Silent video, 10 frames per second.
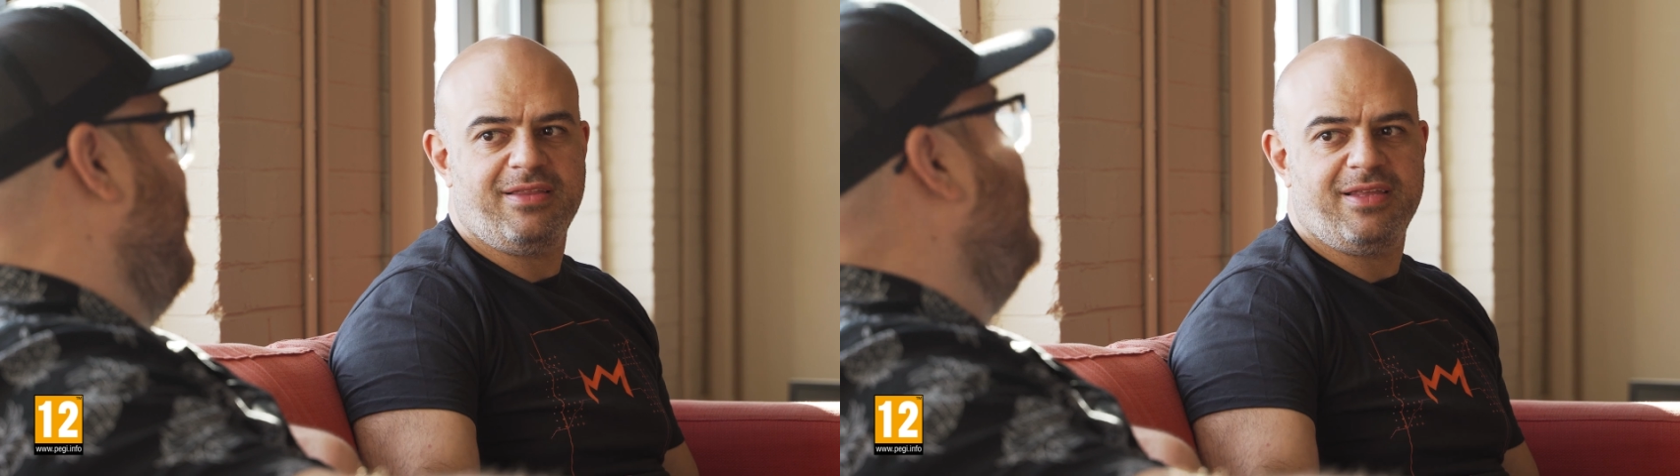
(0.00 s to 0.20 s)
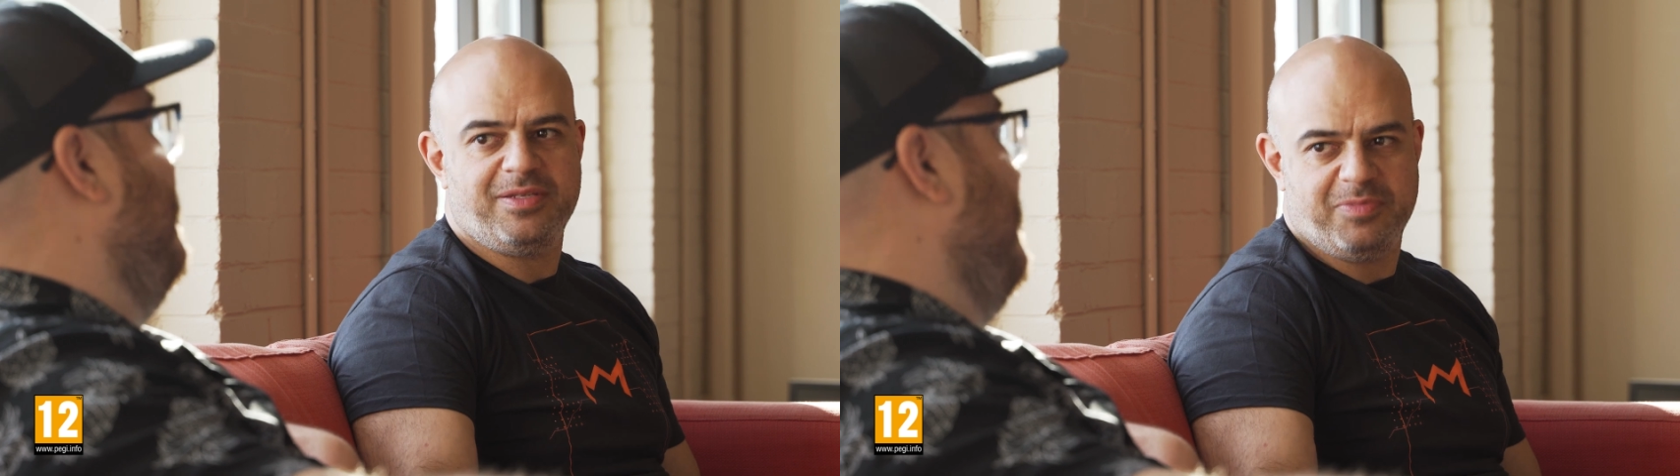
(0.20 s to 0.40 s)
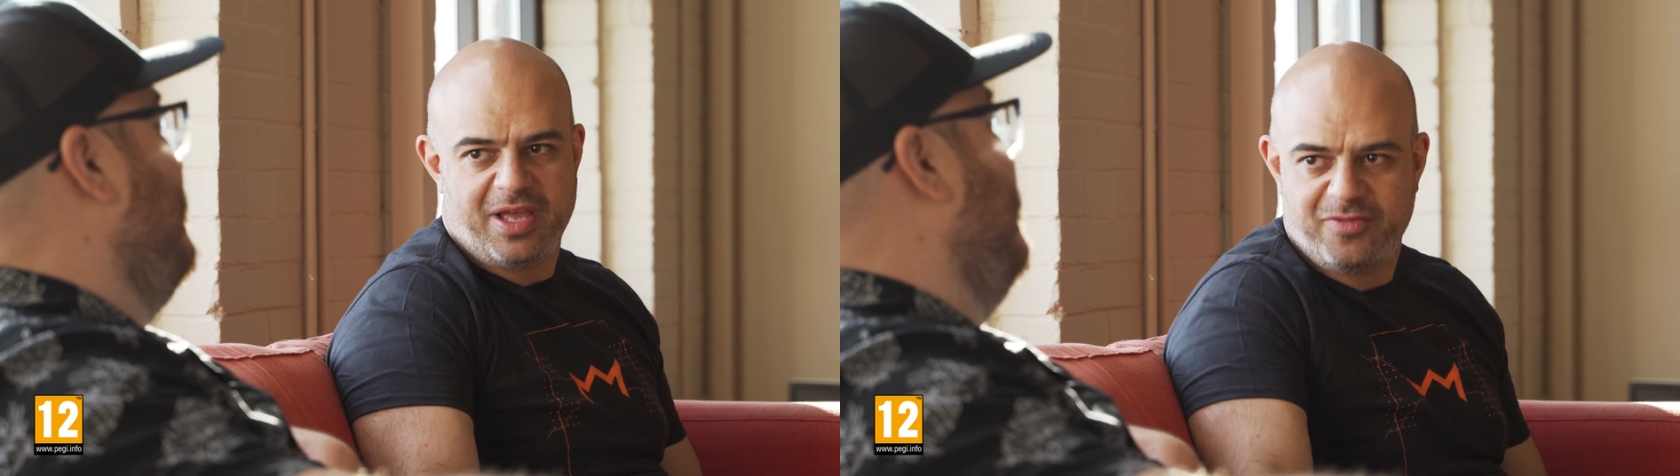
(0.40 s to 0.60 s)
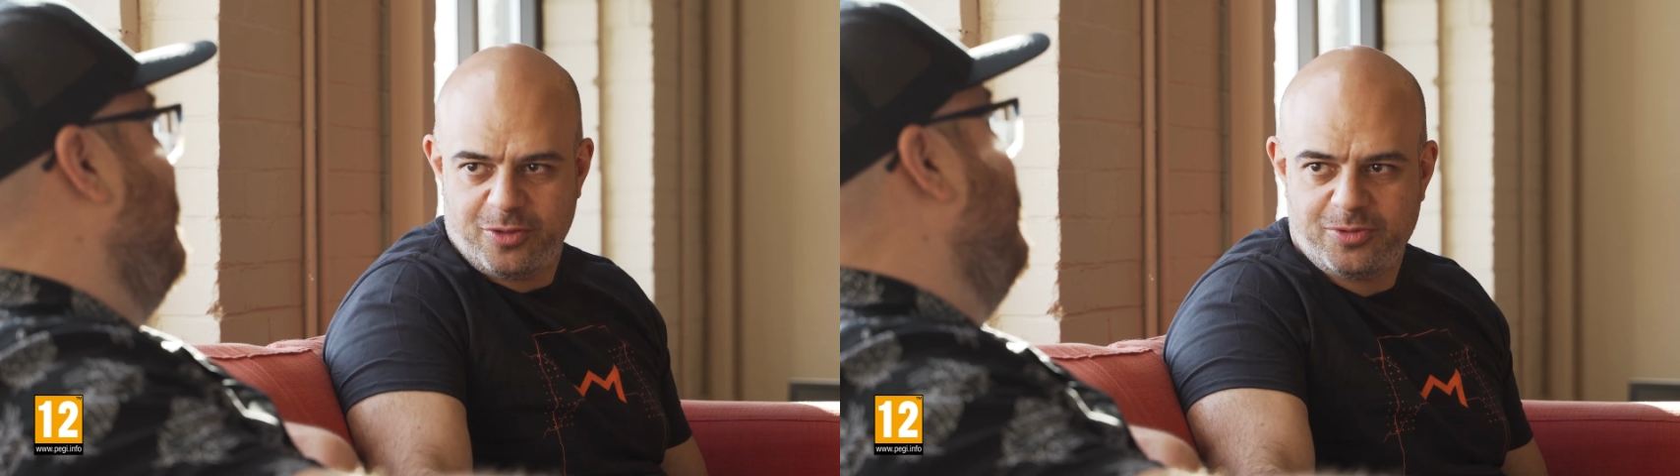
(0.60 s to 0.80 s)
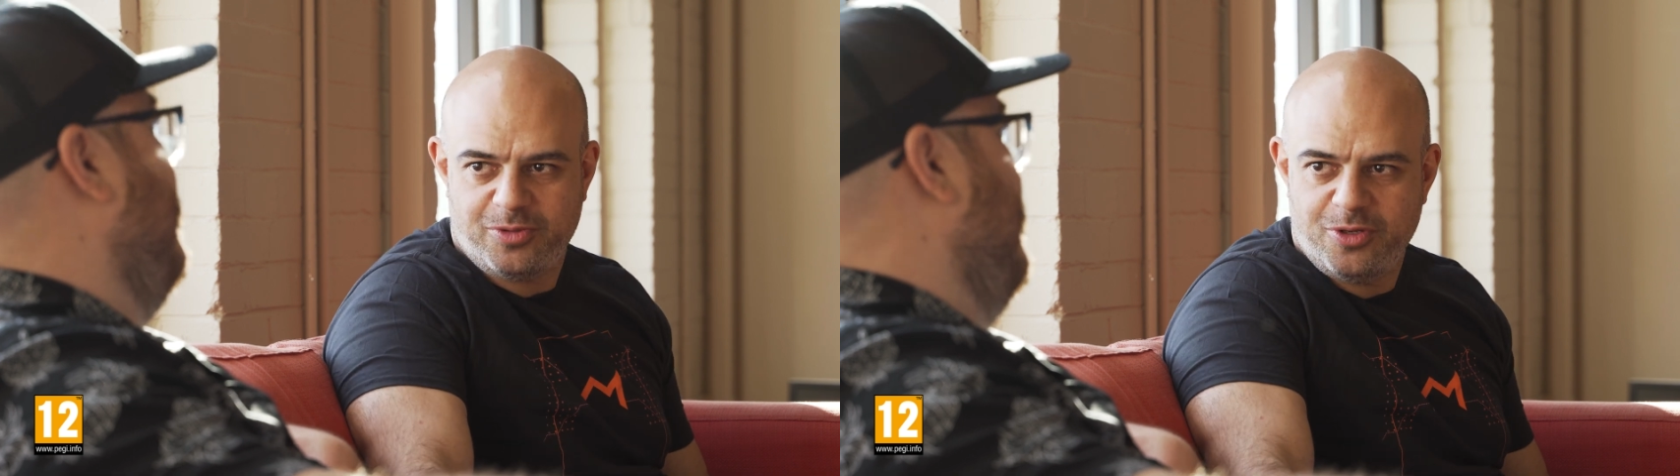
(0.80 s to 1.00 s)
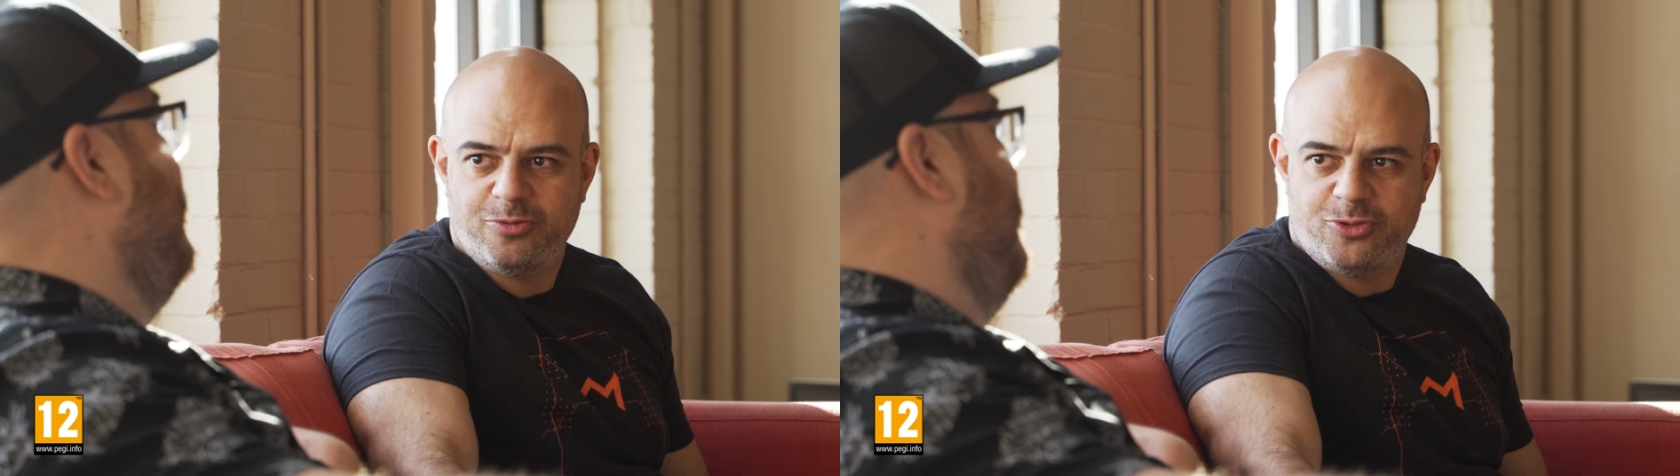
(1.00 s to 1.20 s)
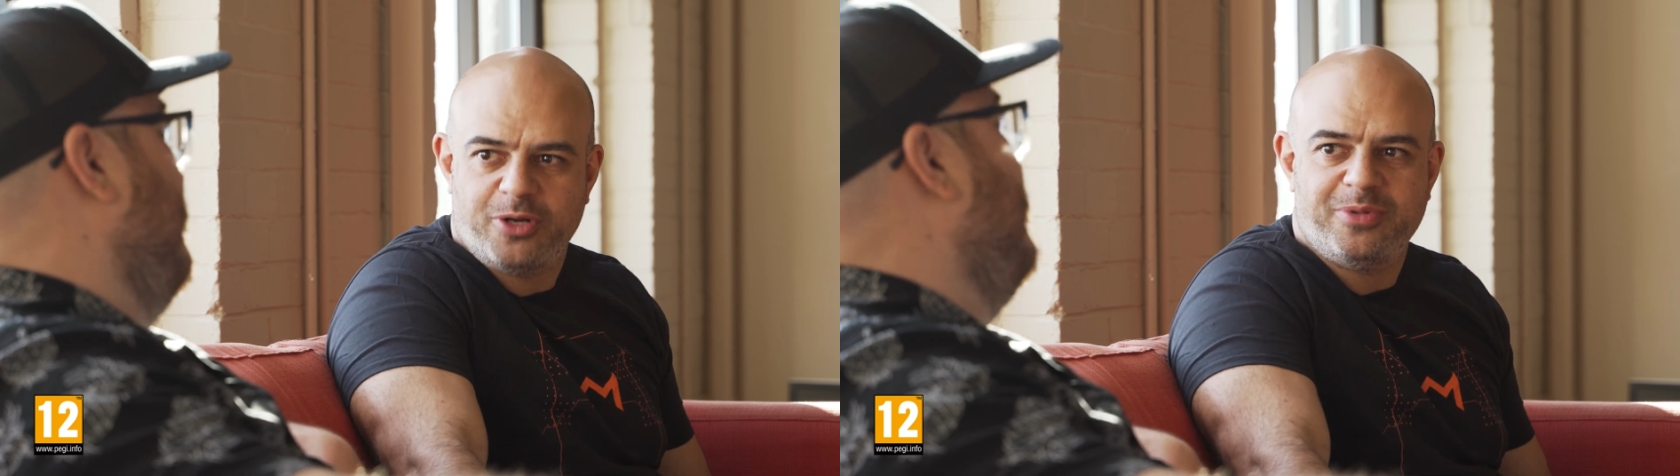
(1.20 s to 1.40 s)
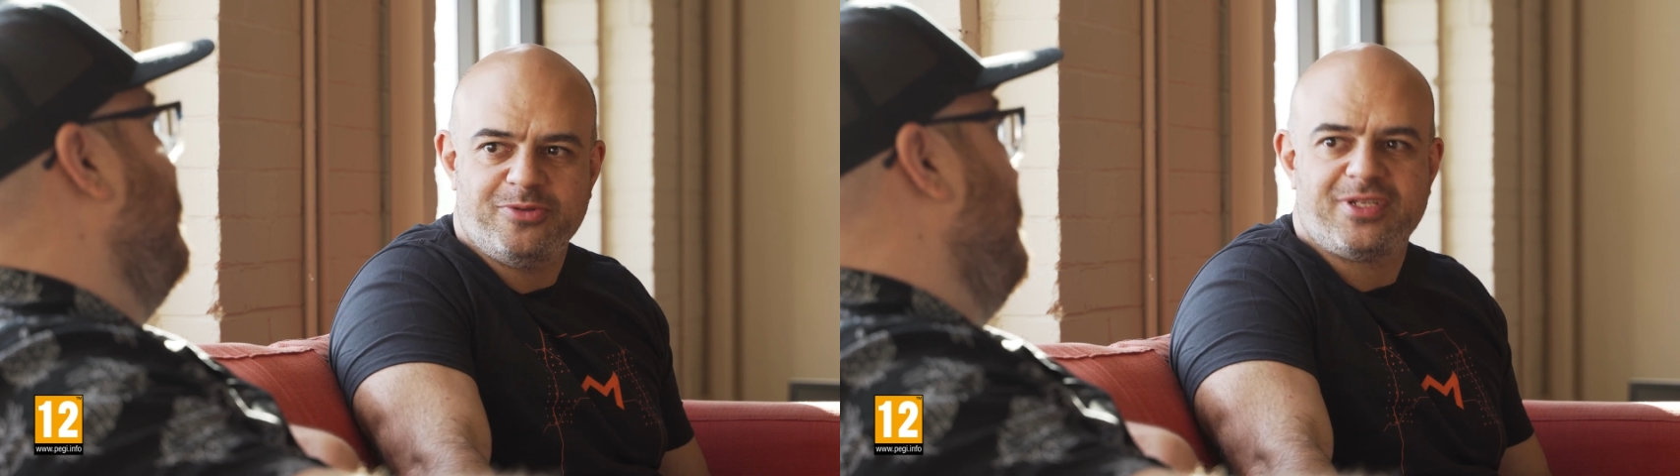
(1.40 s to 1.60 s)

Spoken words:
they seem to have no troubles